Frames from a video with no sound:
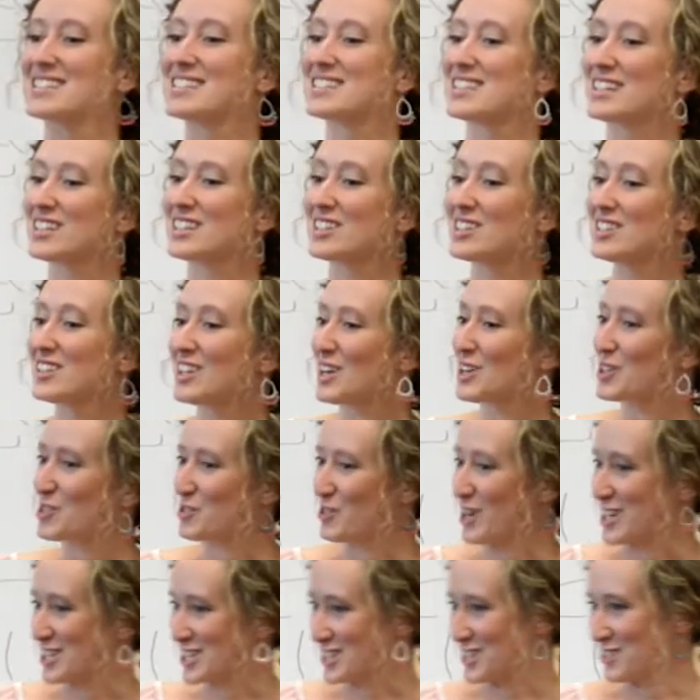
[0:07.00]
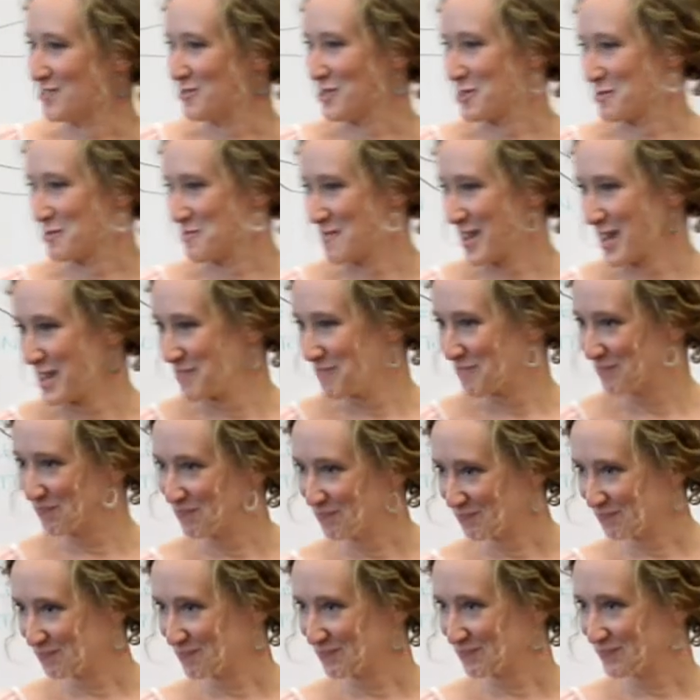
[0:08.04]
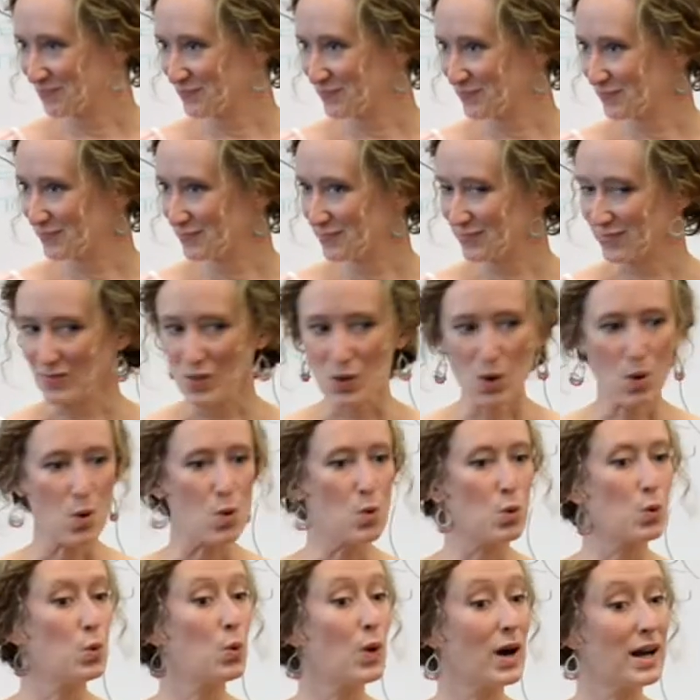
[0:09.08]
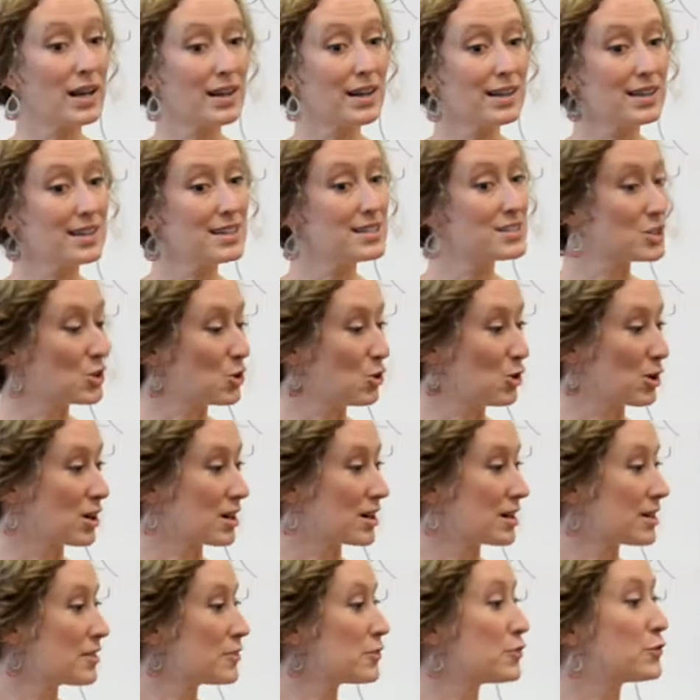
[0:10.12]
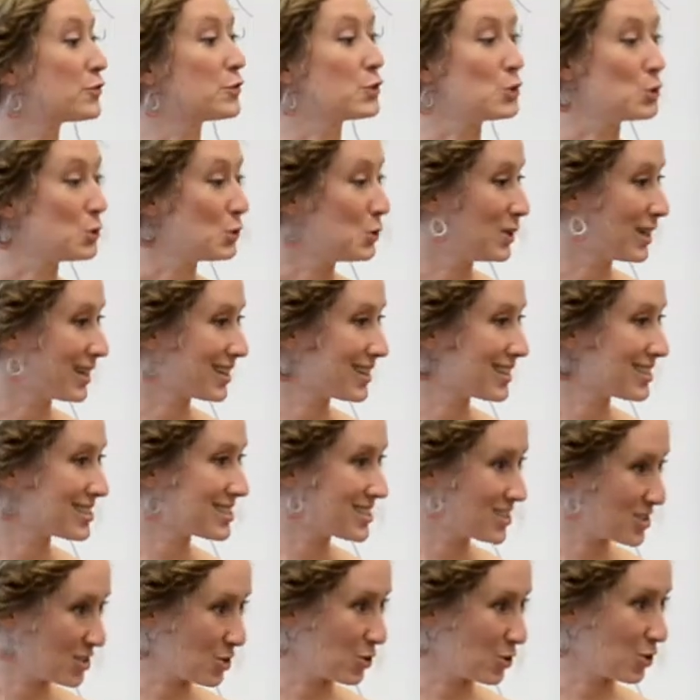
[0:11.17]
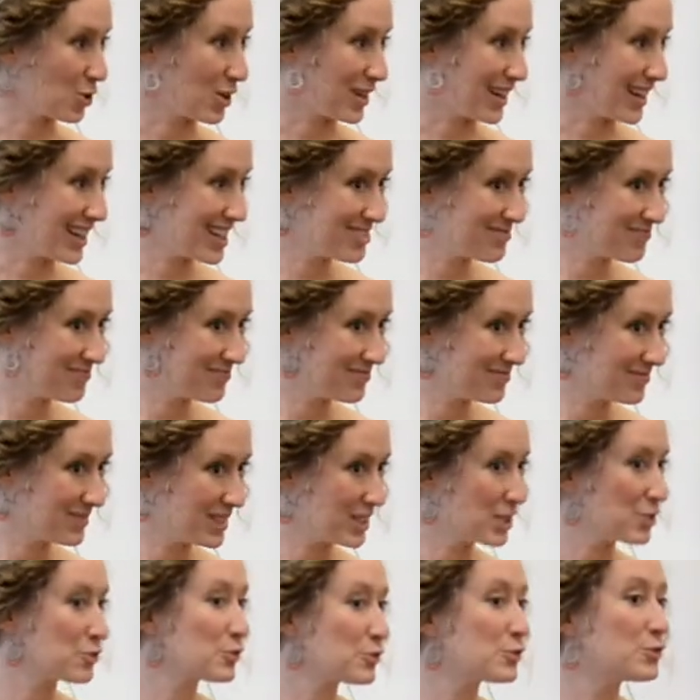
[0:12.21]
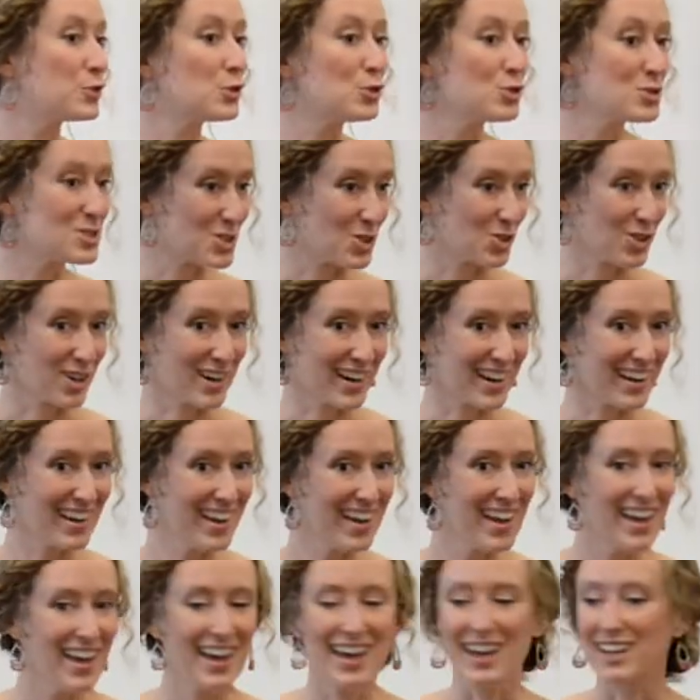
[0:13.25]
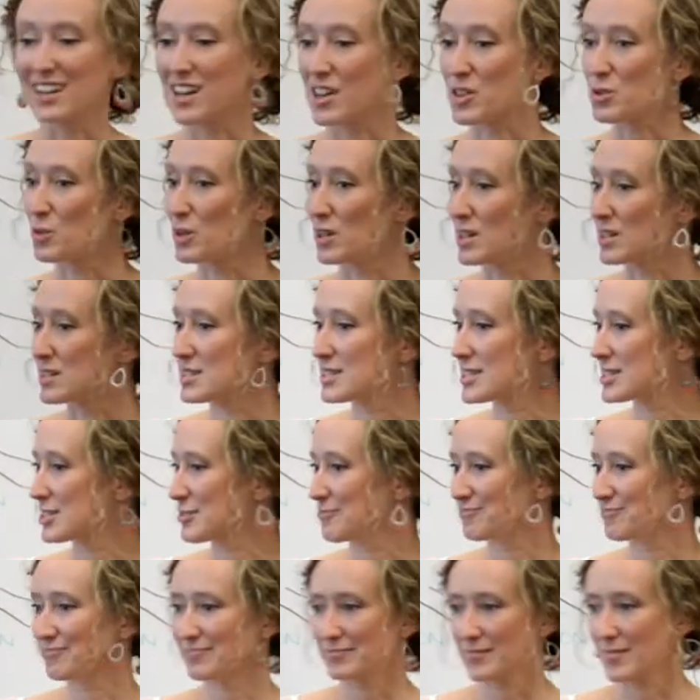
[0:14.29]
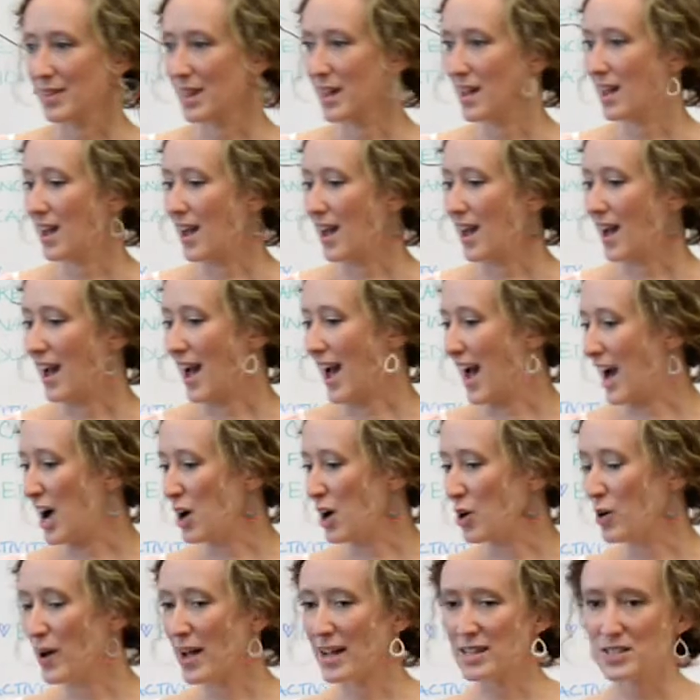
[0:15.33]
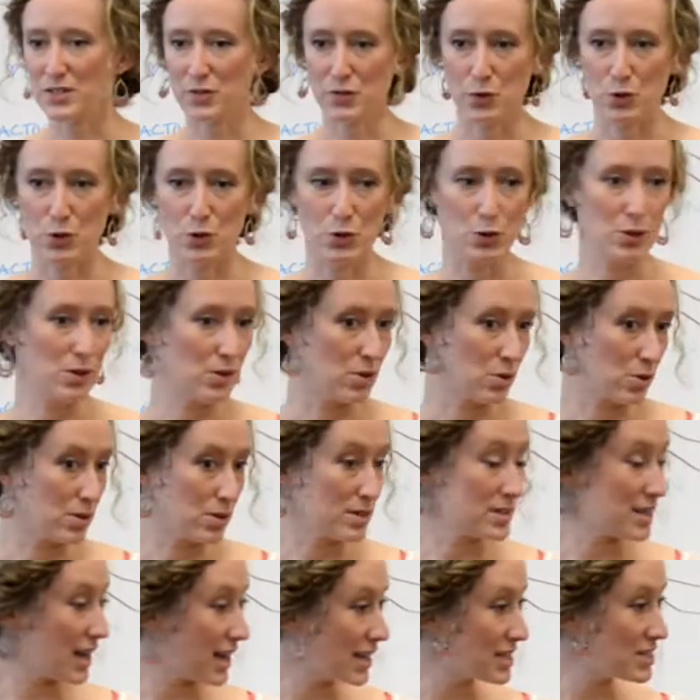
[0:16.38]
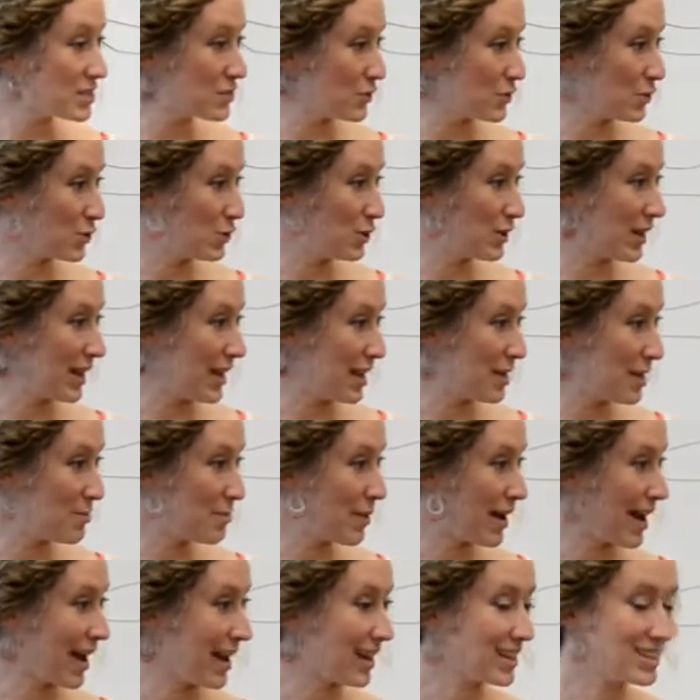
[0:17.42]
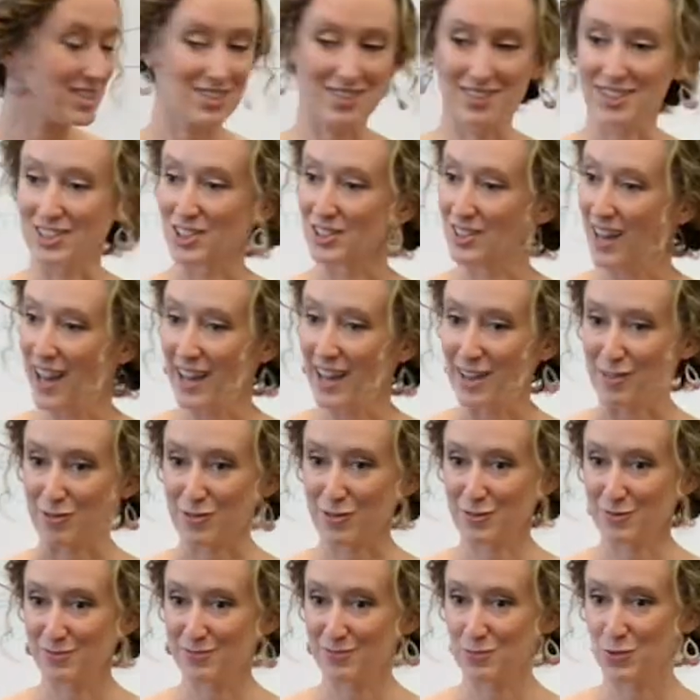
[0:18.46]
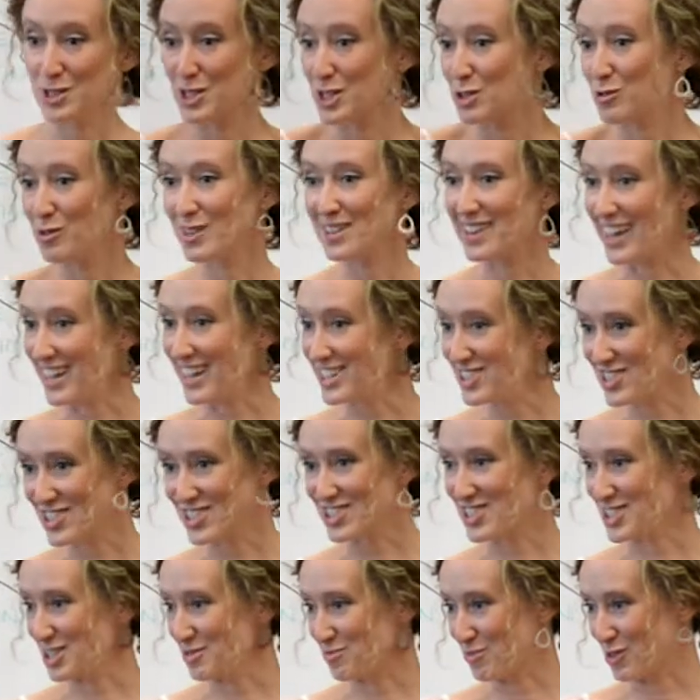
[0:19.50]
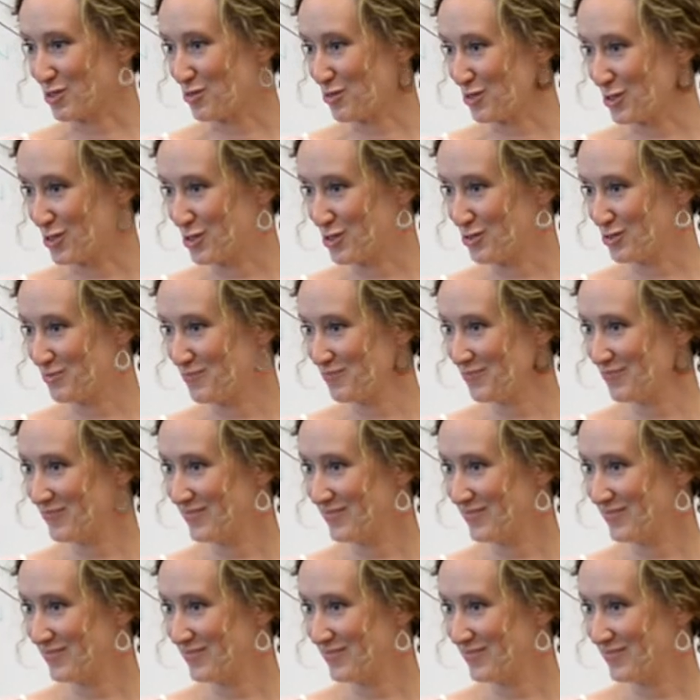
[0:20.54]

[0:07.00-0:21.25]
Consider a question with me. What is your food story? Your food story. In other words, how has food or does food impact your life? What's your relationship with food?